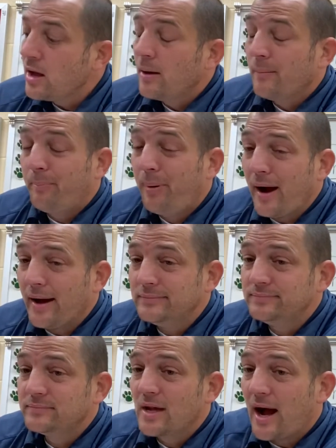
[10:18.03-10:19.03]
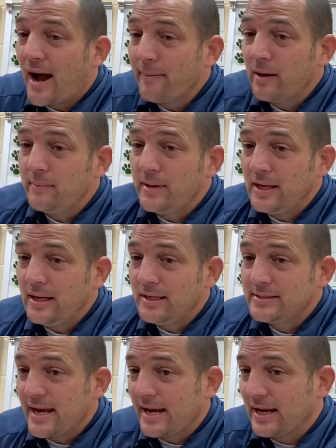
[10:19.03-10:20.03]
But I'm going to
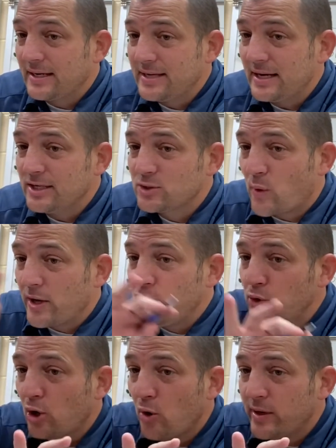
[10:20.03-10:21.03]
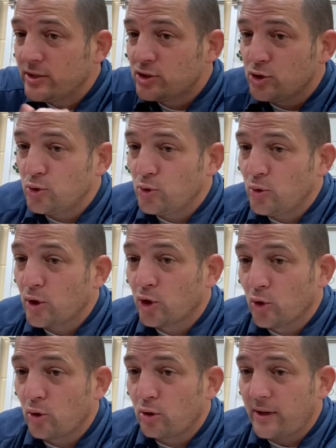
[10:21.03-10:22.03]
be taking attendance while you go into
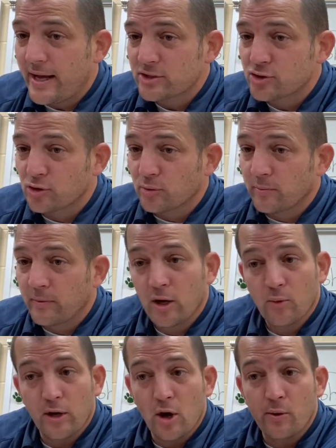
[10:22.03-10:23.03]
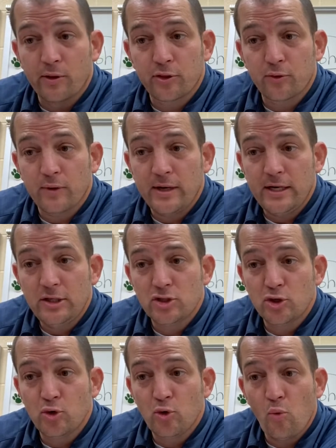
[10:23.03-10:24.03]
Google Classroom. Here we go in 3,
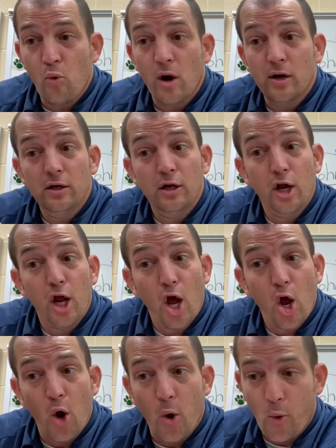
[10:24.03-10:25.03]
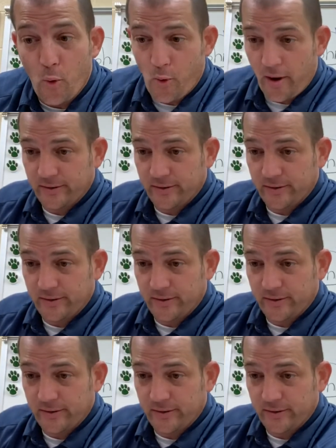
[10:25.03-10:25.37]
2, 1, go.